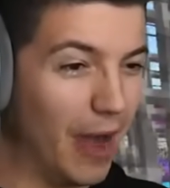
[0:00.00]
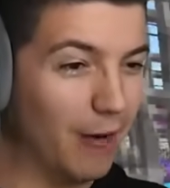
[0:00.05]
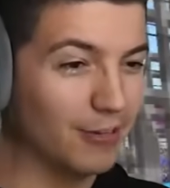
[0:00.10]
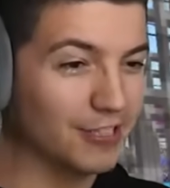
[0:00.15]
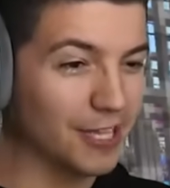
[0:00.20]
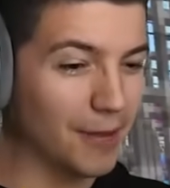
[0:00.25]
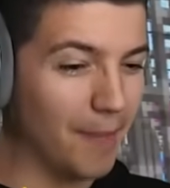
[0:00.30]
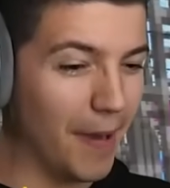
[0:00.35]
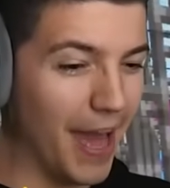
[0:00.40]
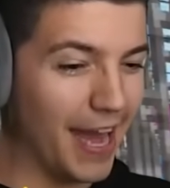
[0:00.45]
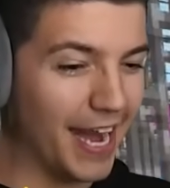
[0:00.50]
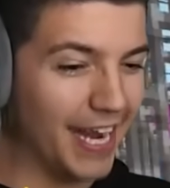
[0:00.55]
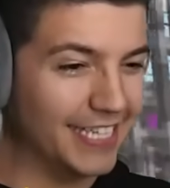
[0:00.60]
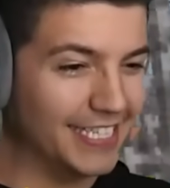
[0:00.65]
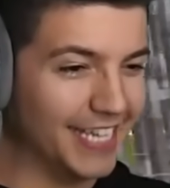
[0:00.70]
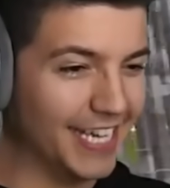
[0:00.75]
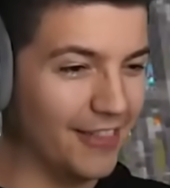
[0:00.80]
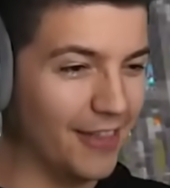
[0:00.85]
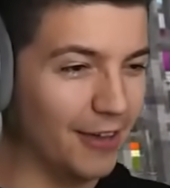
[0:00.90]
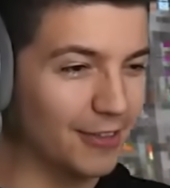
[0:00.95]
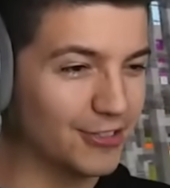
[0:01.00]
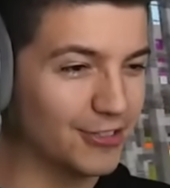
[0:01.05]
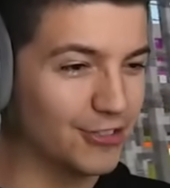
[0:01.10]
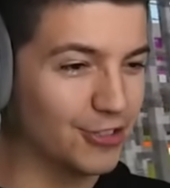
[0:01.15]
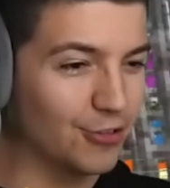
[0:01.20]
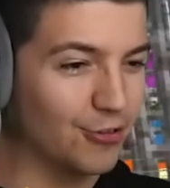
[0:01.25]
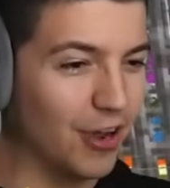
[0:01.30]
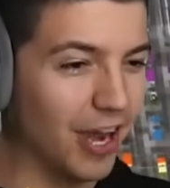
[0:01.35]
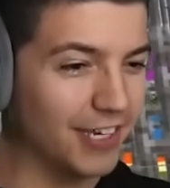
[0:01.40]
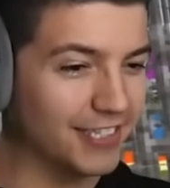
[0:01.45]
that was a bad idea. What?
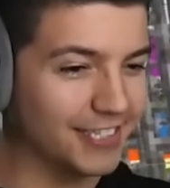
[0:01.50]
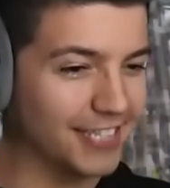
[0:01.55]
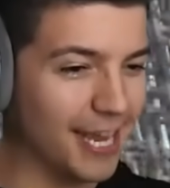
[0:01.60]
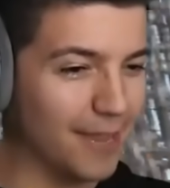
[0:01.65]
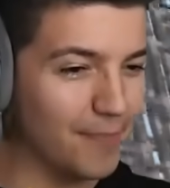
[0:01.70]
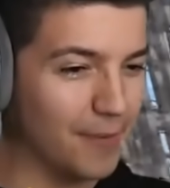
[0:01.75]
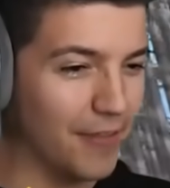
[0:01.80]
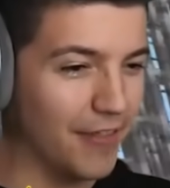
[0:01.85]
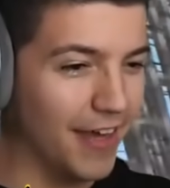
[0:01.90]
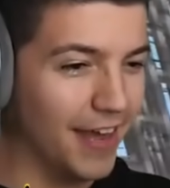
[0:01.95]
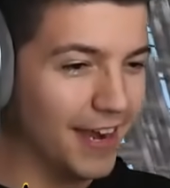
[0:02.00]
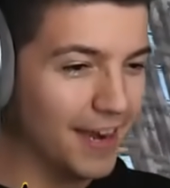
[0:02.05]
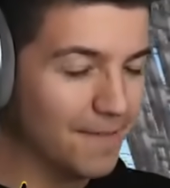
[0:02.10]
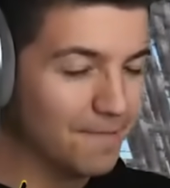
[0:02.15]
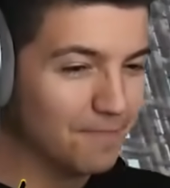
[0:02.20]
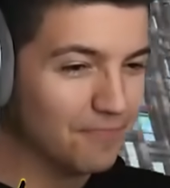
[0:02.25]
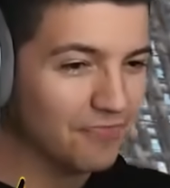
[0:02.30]
do Listen, not step on that.